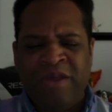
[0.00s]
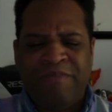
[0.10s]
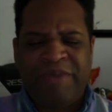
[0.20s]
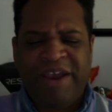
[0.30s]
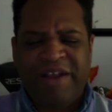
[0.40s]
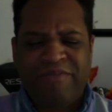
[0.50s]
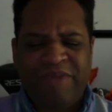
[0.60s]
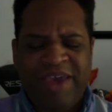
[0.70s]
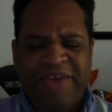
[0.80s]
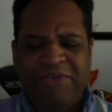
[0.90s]
beta
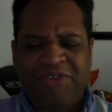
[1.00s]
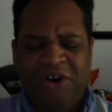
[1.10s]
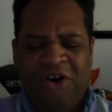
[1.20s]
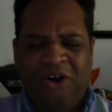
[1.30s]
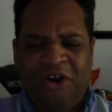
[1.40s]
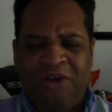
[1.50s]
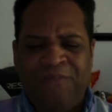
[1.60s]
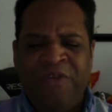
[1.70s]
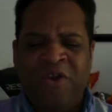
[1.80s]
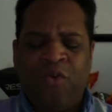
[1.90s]
males are
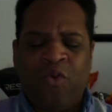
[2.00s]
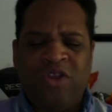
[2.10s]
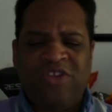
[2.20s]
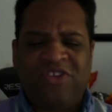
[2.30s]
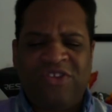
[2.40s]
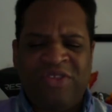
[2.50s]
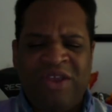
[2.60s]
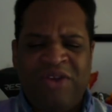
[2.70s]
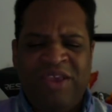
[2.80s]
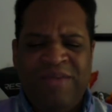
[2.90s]
once
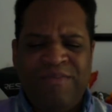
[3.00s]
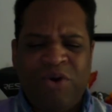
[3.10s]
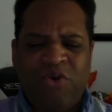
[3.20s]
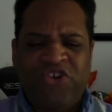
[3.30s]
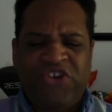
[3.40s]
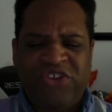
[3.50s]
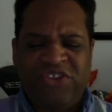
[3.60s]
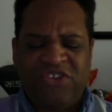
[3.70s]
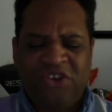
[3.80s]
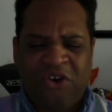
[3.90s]
their
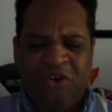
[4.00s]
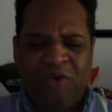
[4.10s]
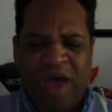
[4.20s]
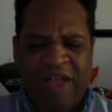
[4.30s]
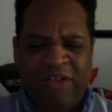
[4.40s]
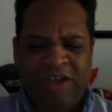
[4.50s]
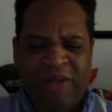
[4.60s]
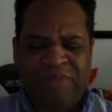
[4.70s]
emotions are riled up.